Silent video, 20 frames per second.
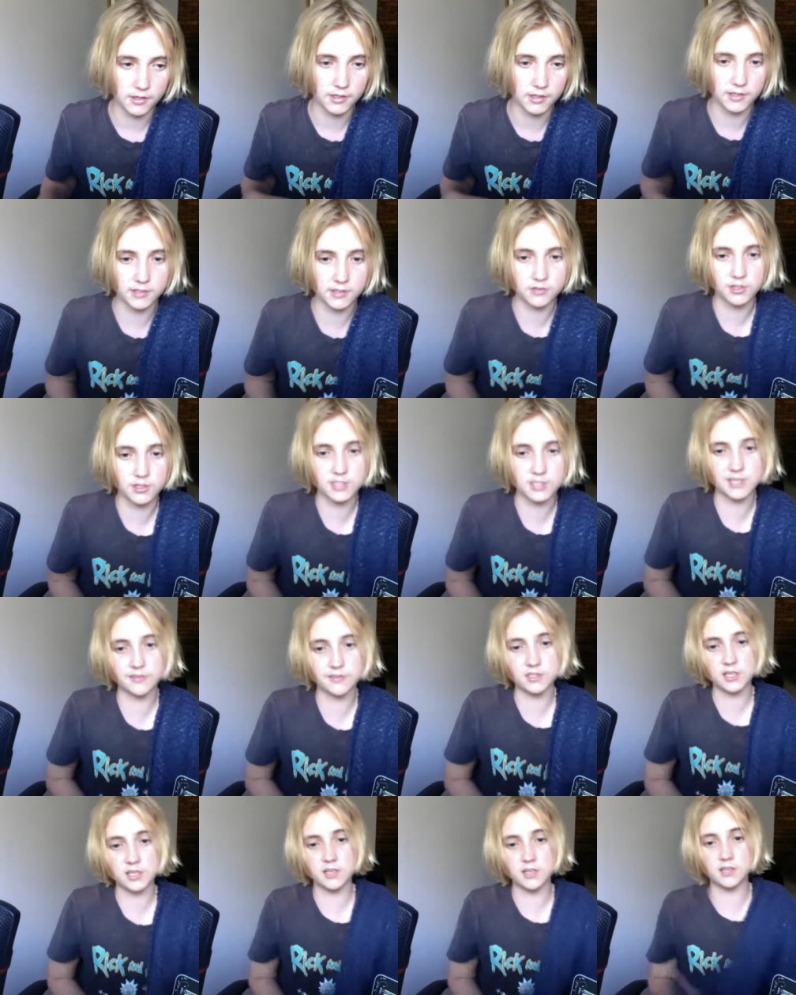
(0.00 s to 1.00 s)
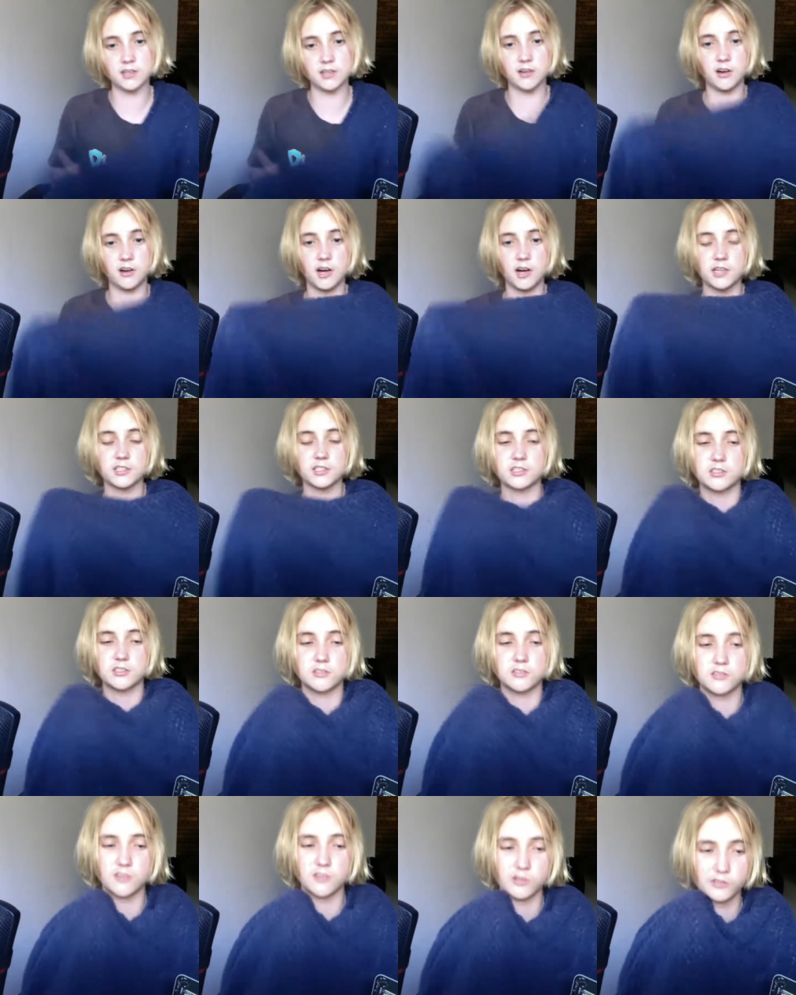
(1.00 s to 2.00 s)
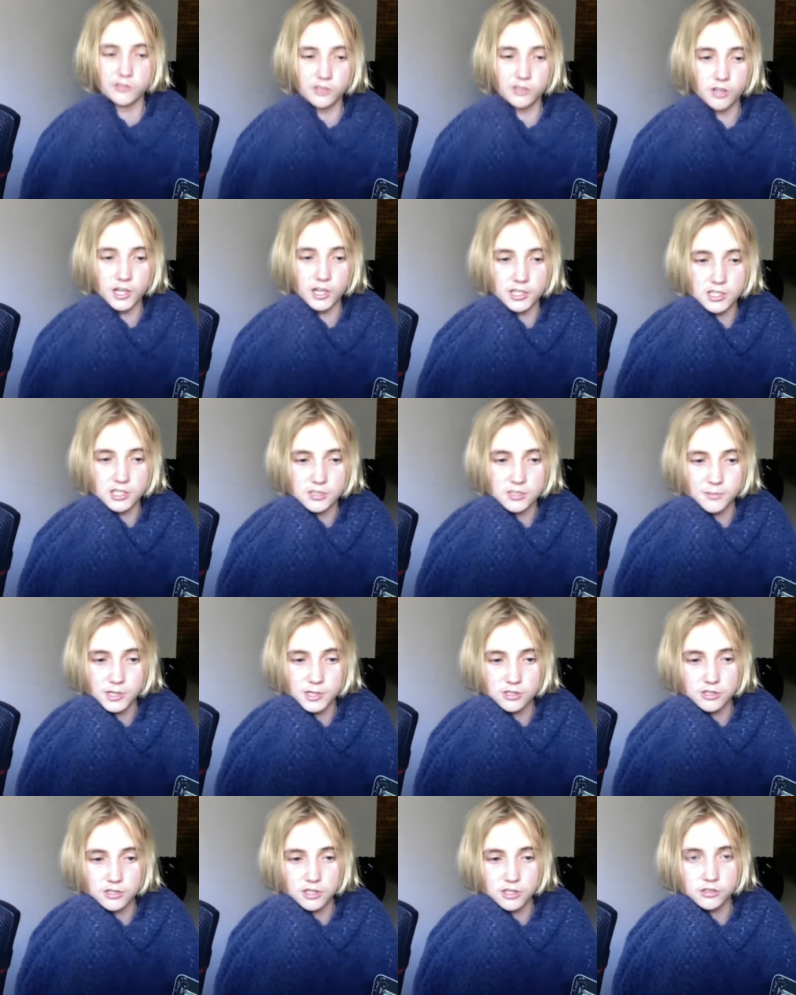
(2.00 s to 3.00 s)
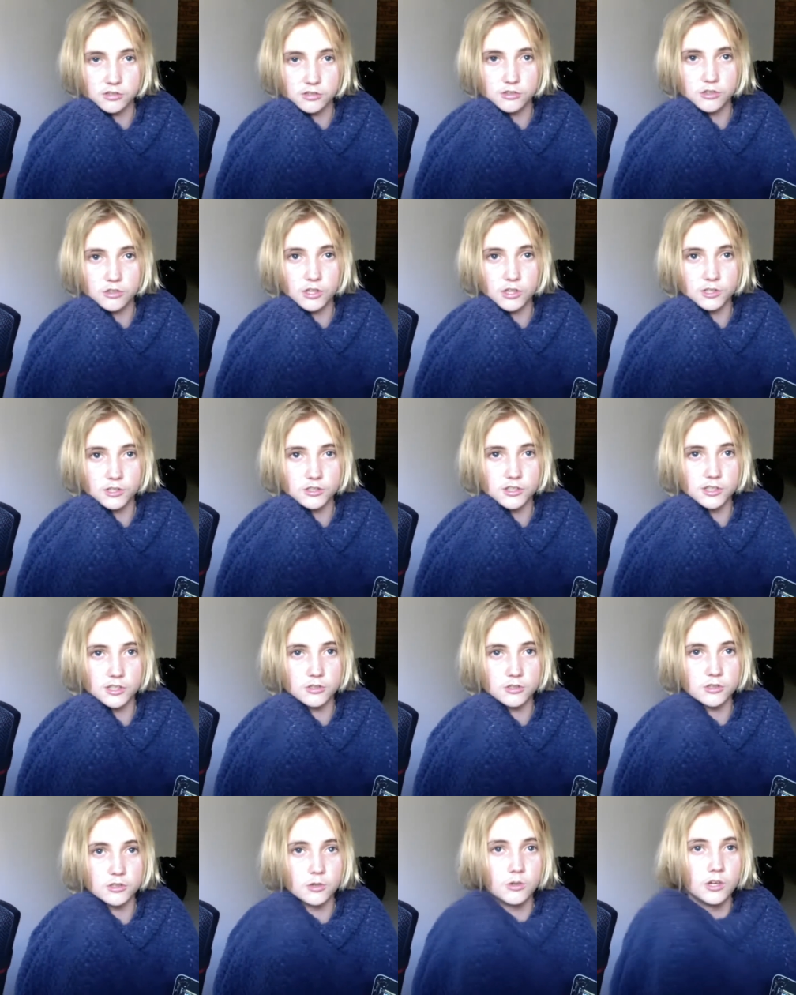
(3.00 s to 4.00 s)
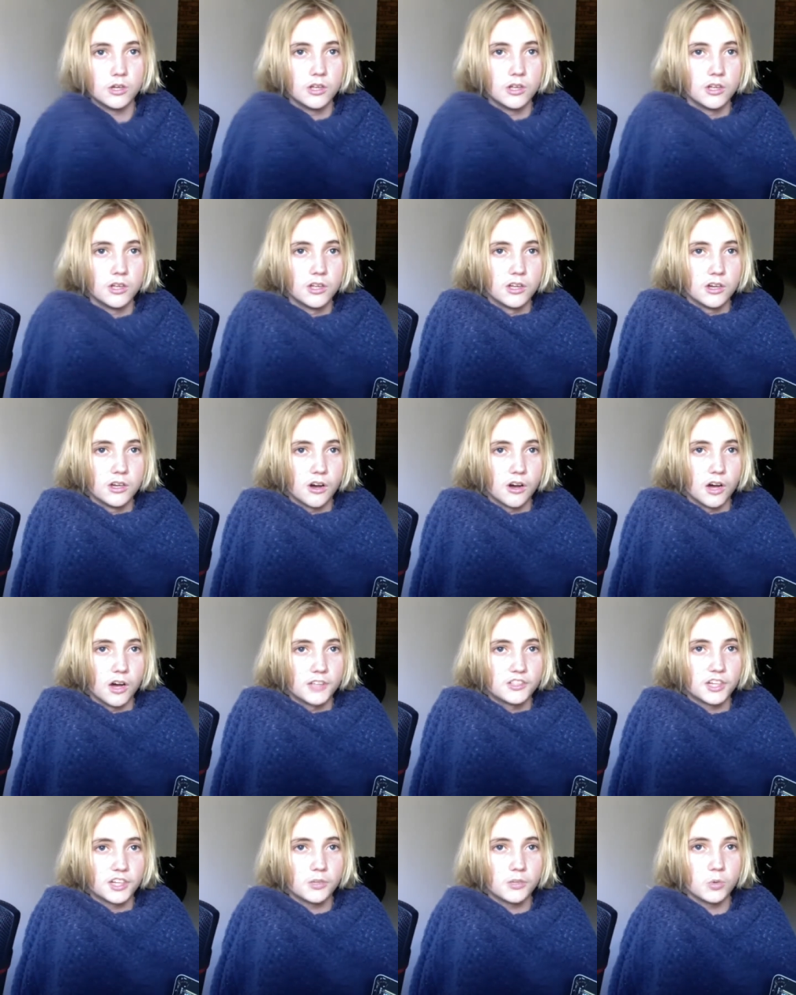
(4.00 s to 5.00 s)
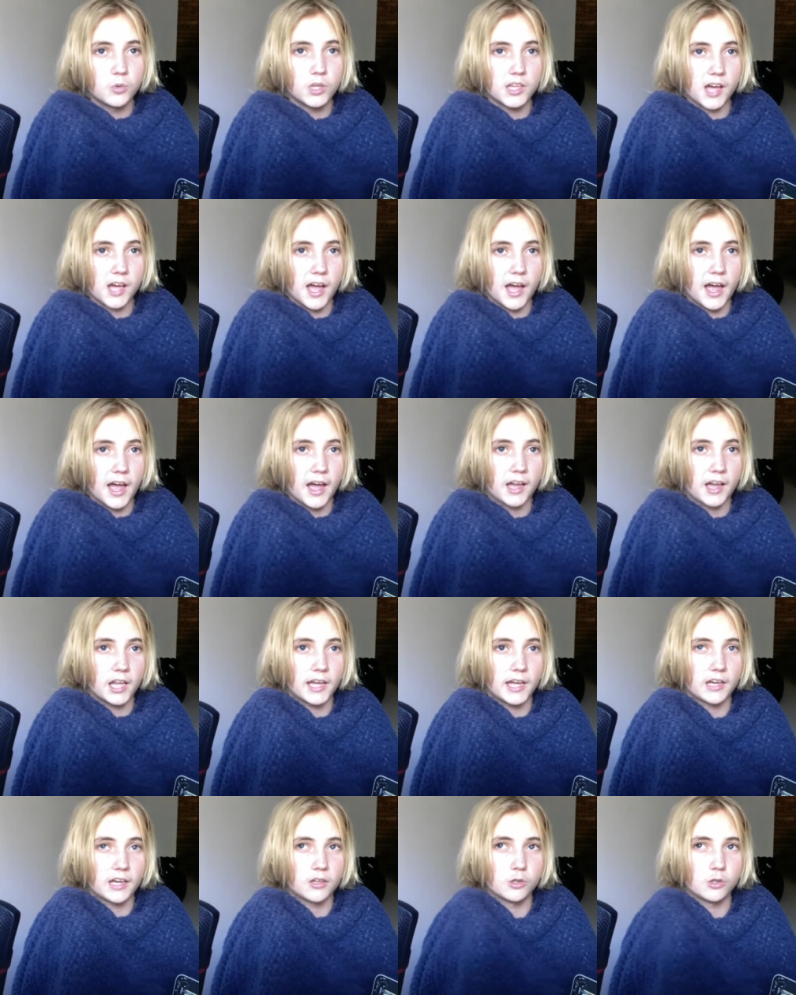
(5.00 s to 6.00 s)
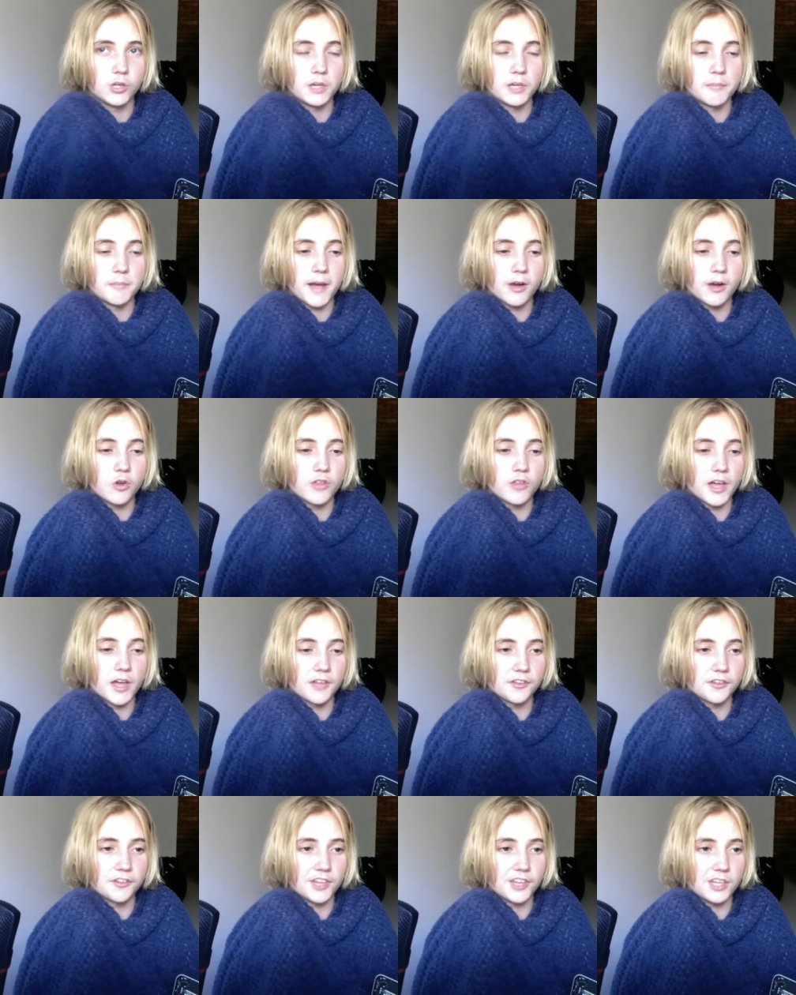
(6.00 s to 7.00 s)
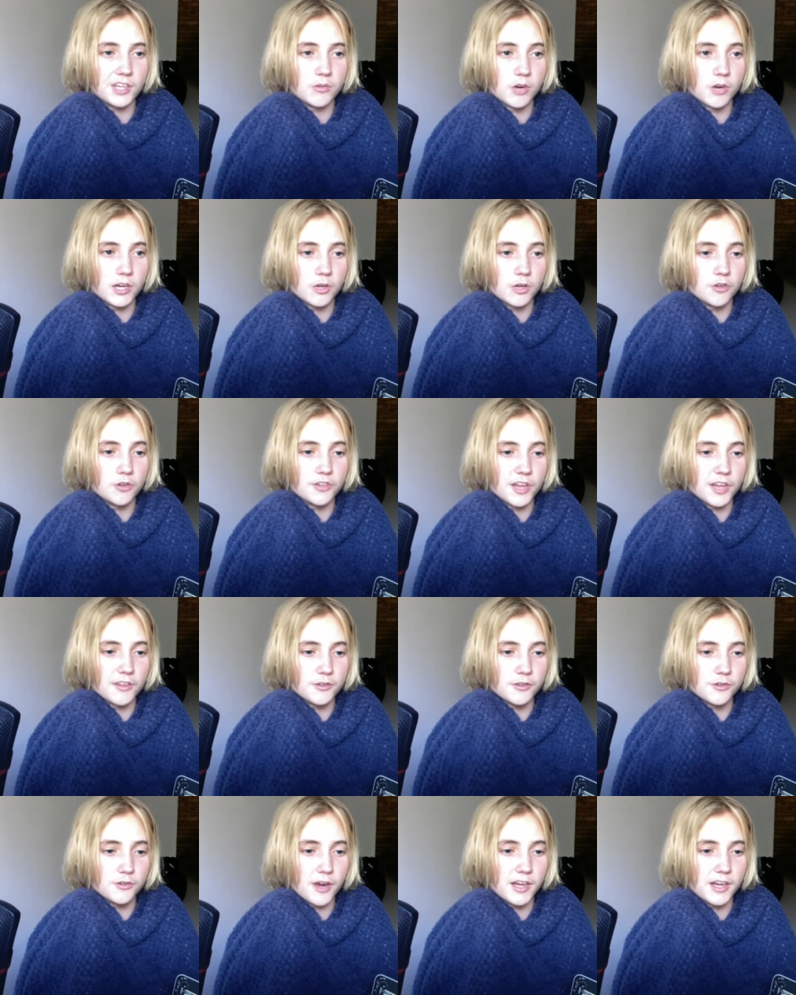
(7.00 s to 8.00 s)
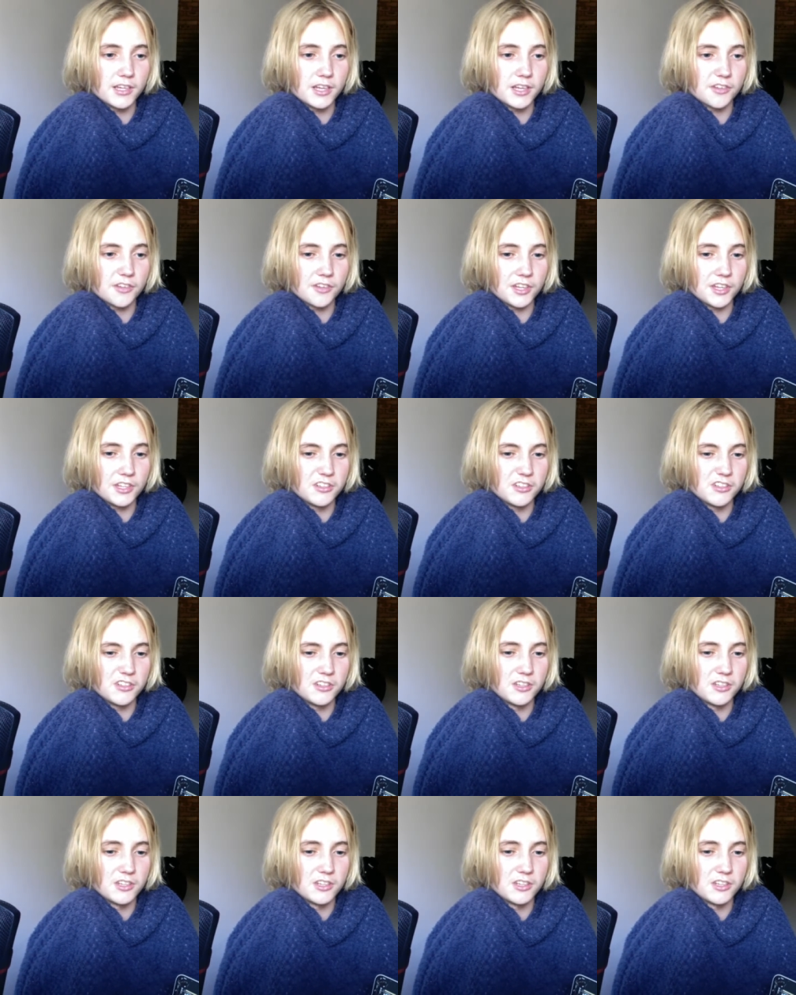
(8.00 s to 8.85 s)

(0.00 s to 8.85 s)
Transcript: In 2017, I just don't like it as much as I used to think it was cool. I genuinely like looking back on that scene where he goes down the drain, he gets eaten.